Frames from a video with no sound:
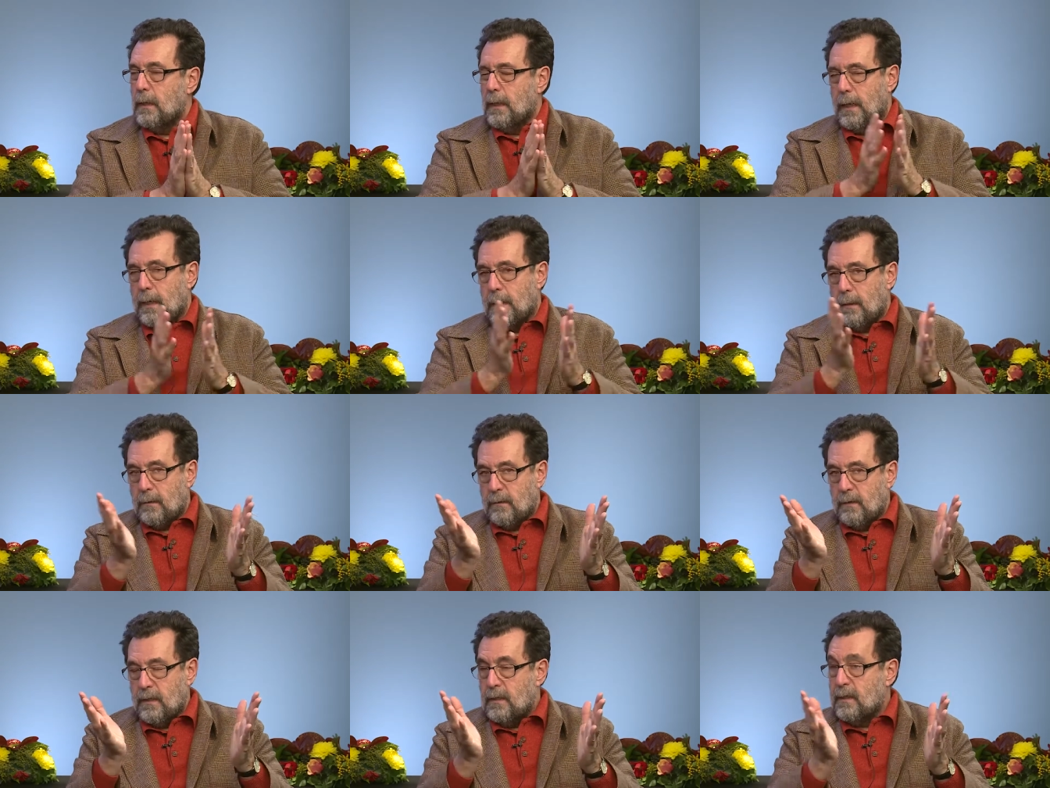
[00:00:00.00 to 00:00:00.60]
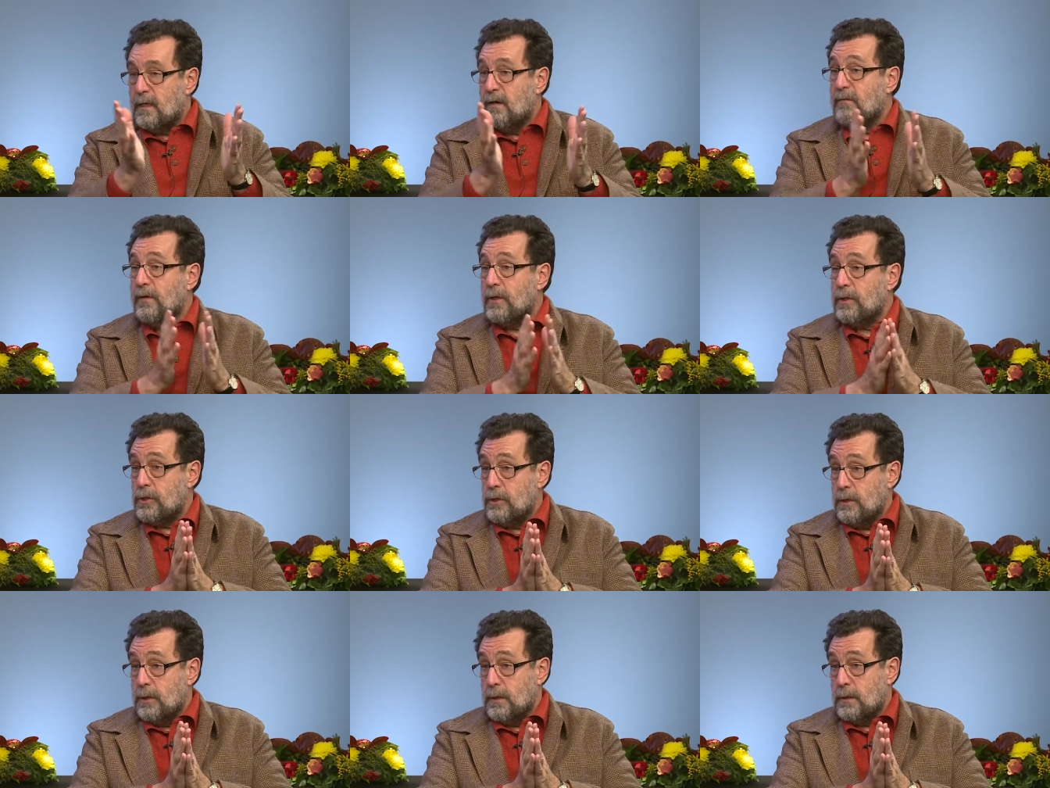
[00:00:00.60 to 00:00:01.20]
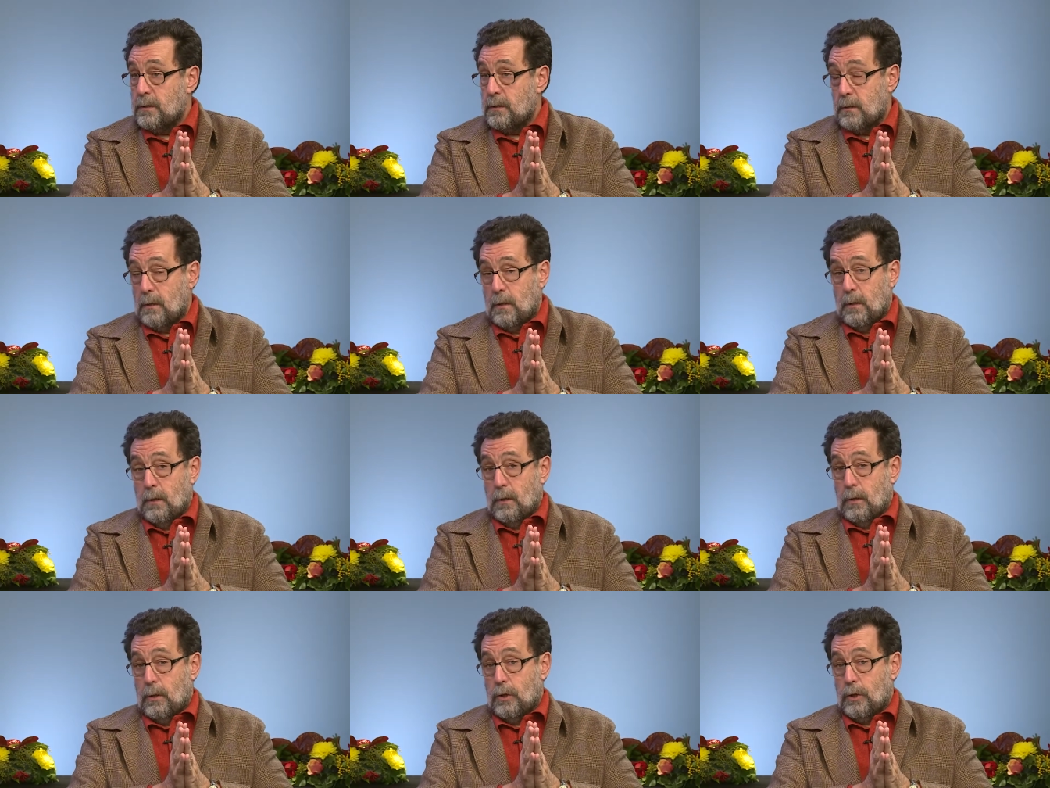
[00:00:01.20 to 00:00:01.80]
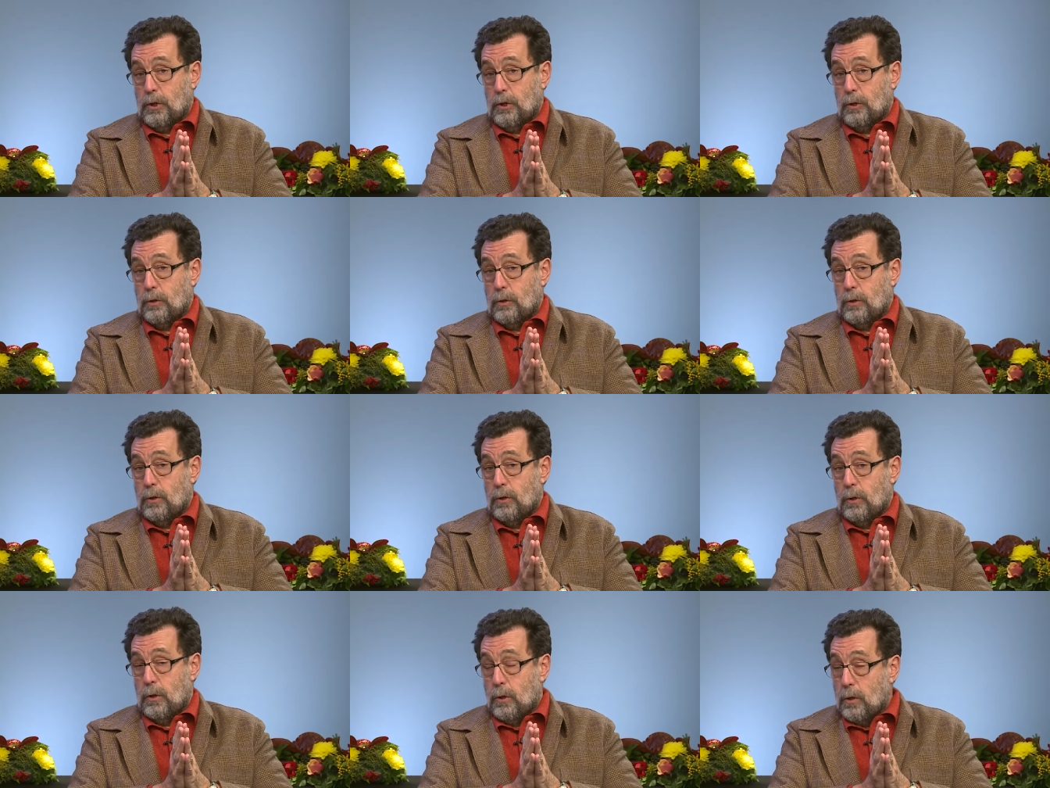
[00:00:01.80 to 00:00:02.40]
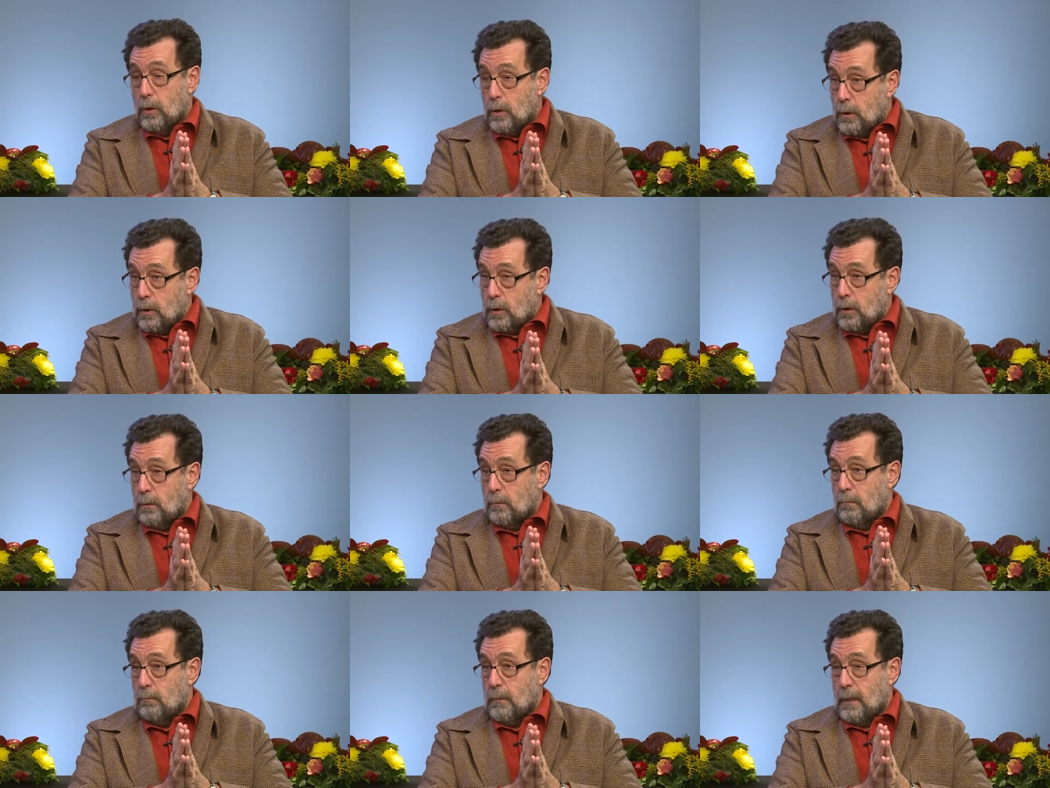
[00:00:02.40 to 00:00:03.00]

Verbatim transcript: and the interventionist should look